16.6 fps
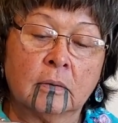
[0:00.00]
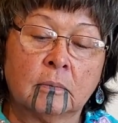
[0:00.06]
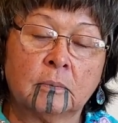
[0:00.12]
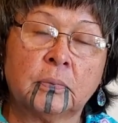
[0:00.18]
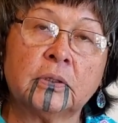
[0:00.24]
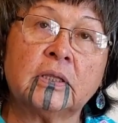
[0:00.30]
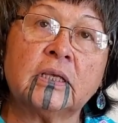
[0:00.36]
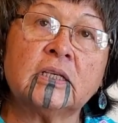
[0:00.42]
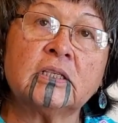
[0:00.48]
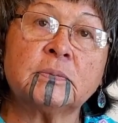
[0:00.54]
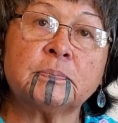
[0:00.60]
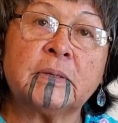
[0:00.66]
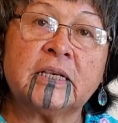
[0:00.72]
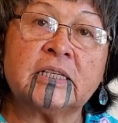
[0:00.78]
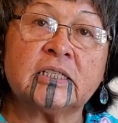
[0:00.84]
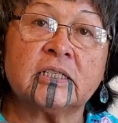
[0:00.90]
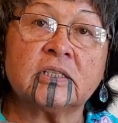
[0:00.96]
put these
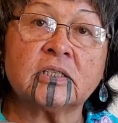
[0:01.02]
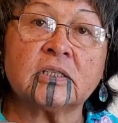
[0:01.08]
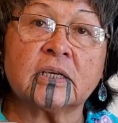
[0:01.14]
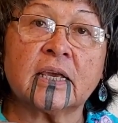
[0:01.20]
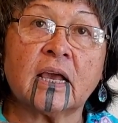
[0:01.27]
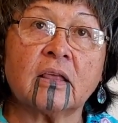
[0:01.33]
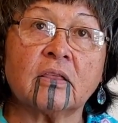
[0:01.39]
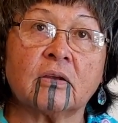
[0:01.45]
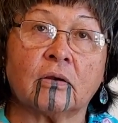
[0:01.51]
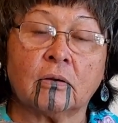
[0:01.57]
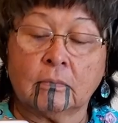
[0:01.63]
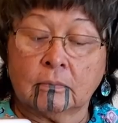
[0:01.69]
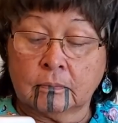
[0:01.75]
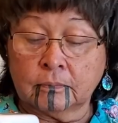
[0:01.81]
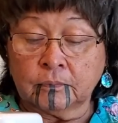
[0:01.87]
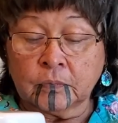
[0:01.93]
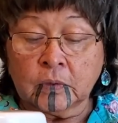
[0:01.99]
pieces together.
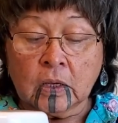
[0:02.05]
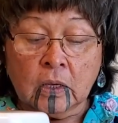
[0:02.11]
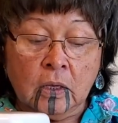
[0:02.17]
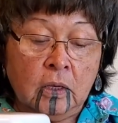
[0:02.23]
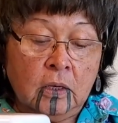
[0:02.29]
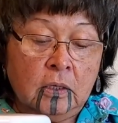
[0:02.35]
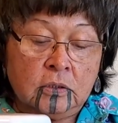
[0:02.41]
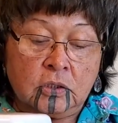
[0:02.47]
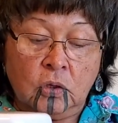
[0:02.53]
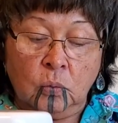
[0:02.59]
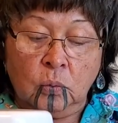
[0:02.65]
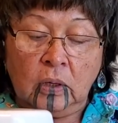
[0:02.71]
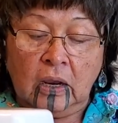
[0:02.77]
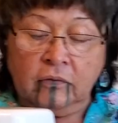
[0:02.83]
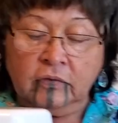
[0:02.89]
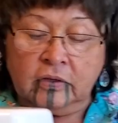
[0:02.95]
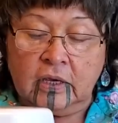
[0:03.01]
So what
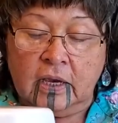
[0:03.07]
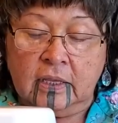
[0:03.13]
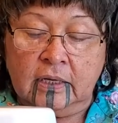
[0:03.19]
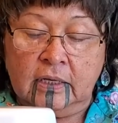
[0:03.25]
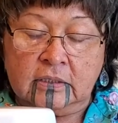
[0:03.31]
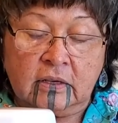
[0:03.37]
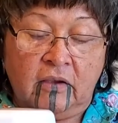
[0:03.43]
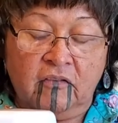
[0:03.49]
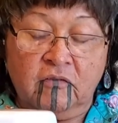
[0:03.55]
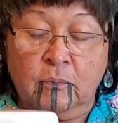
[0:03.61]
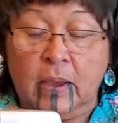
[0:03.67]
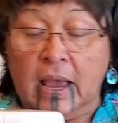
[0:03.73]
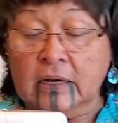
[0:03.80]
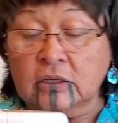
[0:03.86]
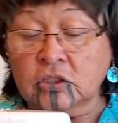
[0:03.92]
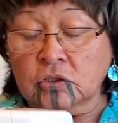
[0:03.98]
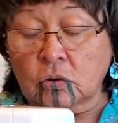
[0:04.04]
I've done is I've
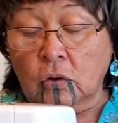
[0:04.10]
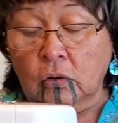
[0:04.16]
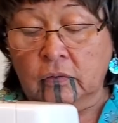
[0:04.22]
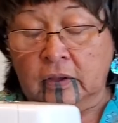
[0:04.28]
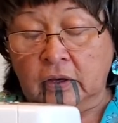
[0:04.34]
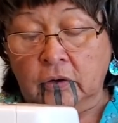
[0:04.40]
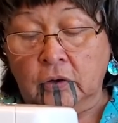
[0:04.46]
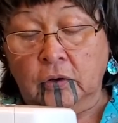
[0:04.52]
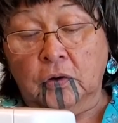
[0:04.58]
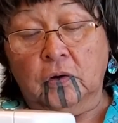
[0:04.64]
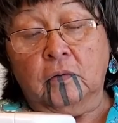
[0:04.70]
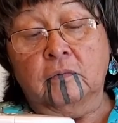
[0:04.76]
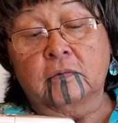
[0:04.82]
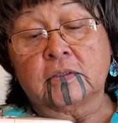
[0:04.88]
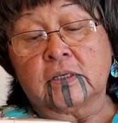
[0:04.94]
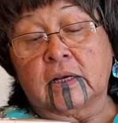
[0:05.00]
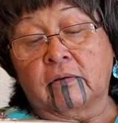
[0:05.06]
matched all the
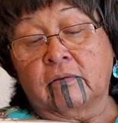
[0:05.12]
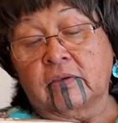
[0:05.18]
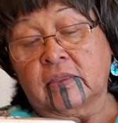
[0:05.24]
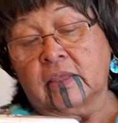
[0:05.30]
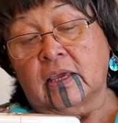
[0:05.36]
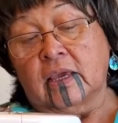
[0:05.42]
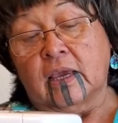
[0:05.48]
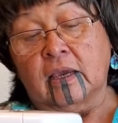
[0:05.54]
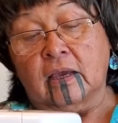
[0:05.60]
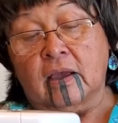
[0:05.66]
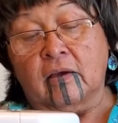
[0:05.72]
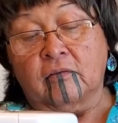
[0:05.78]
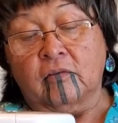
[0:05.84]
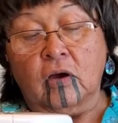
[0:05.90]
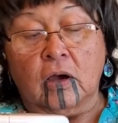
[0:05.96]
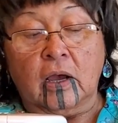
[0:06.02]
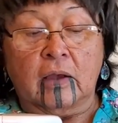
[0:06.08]
curves and everything.
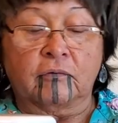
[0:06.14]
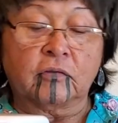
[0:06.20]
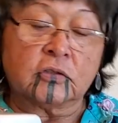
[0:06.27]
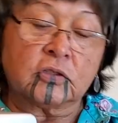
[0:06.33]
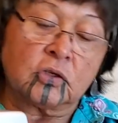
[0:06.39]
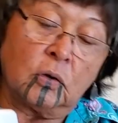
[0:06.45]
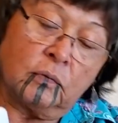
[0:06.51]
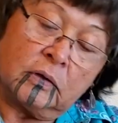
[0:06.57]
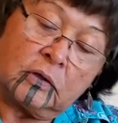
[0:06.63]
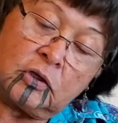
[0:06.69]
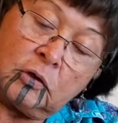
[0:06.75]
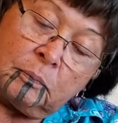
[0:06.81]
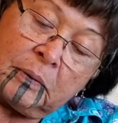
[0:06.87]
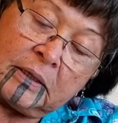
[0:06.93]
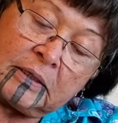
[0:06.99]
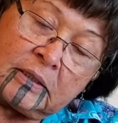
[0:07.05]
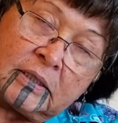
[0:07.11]
I've sewn the 2
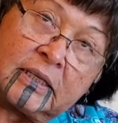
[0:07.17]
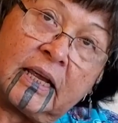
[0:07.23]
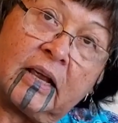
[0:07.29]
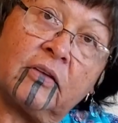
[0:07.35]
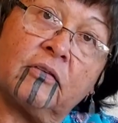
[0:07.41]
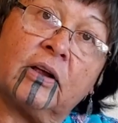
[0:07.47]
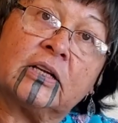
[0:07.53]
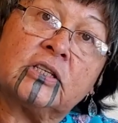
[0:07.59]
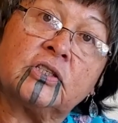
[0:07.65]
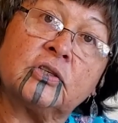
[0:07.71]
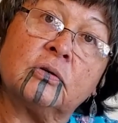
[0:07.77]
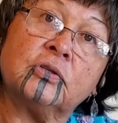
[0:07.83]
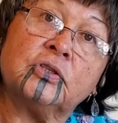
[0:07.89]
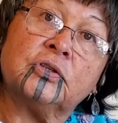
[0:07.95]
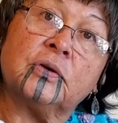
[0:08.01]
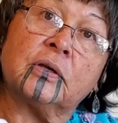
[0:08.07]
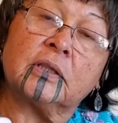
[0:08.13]
pieces together I showed
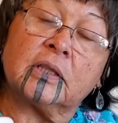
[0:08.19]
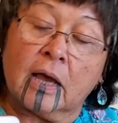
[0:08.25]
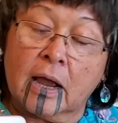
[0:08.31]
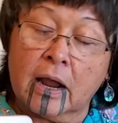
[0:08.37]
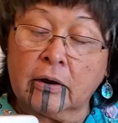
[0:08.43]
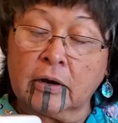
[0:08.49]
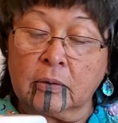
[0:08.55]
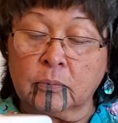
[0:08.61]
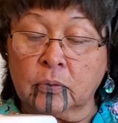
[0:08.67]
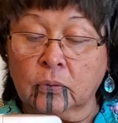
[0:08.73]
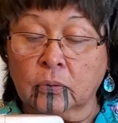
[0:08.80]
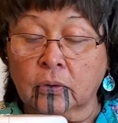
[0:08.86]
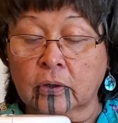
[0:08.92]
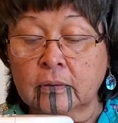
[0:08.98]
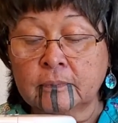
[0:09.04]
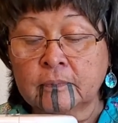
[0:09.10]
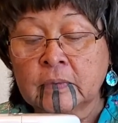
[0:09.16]
you at the ironing
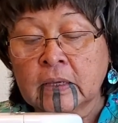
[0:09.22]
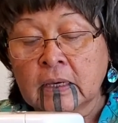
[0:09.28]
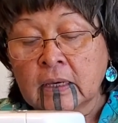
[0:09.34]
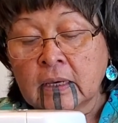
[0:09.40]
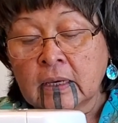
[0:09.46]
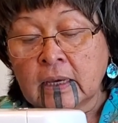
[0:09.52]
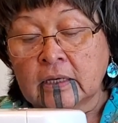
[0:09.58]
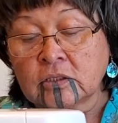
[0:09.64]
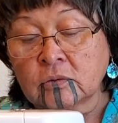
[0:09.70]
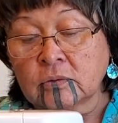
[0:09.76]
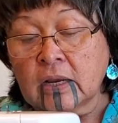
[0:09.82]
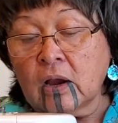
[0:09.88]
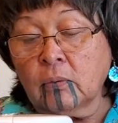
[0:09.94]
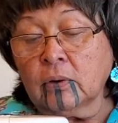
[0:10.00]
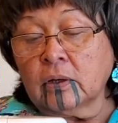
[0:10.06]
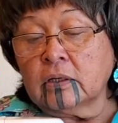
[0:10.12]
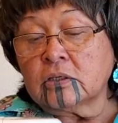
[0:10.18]
board. And so now
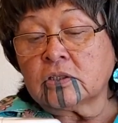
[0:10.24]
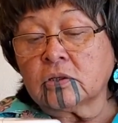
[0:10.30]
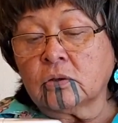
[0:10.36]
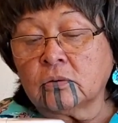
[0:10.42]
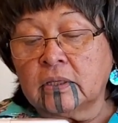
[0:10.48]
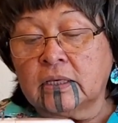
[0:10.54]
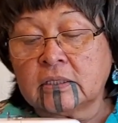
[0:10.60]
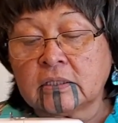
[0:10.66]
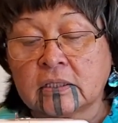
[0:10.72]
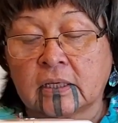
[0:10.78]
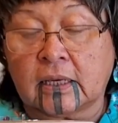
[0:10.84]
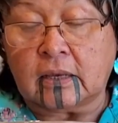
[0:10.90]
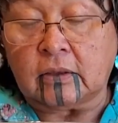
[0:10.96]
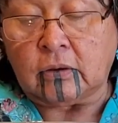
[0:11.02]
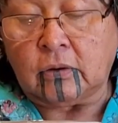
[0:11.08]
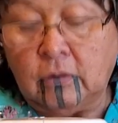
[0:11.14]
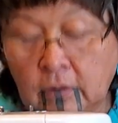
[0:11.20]
we're going to sew these
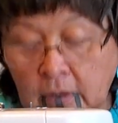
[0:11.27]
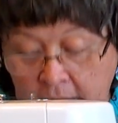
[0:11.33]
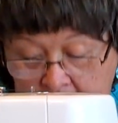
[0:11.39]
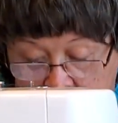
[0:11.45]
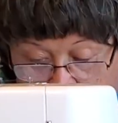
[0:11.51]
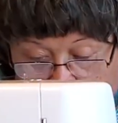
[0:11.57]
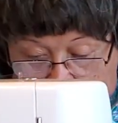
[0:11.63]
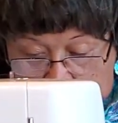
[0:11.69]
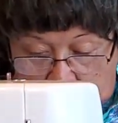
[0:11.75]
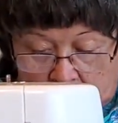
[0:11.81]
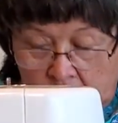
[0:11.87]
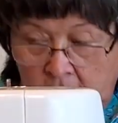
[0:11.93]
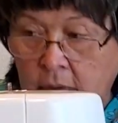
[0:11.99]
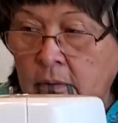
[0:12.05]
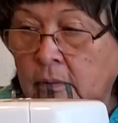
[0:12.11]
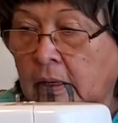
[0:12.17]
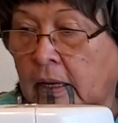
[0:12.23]
together here,
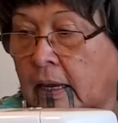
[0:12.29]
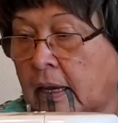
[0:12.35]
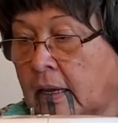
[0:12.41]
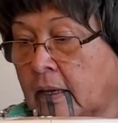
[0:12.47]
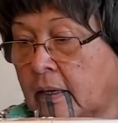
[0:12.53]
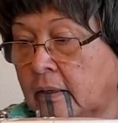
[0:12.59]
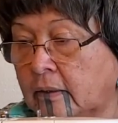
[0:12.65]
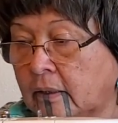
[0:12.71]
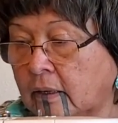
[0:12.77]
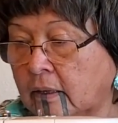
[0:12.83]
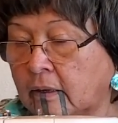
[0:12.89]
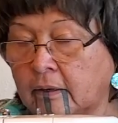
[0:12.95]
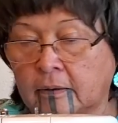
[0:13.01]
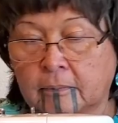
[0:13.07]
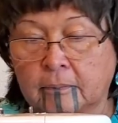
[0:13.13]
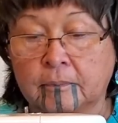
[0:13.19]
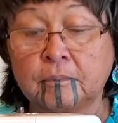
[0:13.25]
and
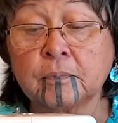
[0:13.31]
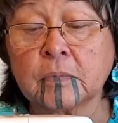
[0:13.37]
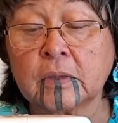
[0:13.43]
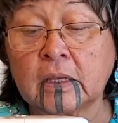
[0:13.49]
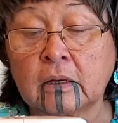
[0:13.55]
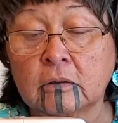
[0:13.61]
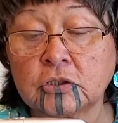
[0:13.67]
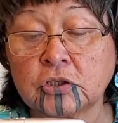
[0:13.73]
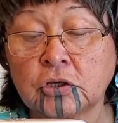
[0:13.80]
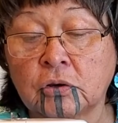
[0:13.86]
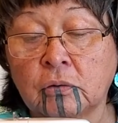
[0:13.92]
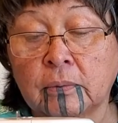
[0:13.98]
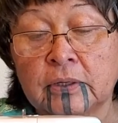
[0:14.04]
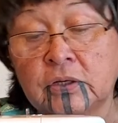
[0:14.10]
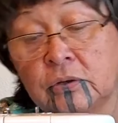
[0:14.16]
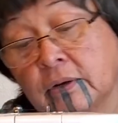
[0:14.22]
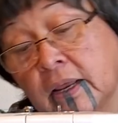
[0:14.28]
then I'll show you what
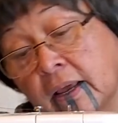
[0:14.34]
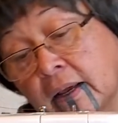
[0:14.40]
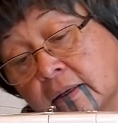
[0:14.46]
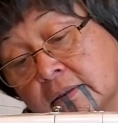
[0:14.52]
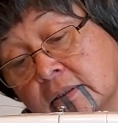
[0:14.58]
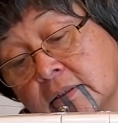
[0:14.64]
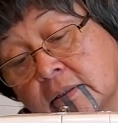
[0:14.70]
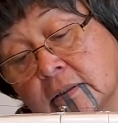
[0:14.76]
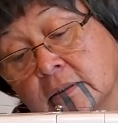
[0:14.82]
we do next.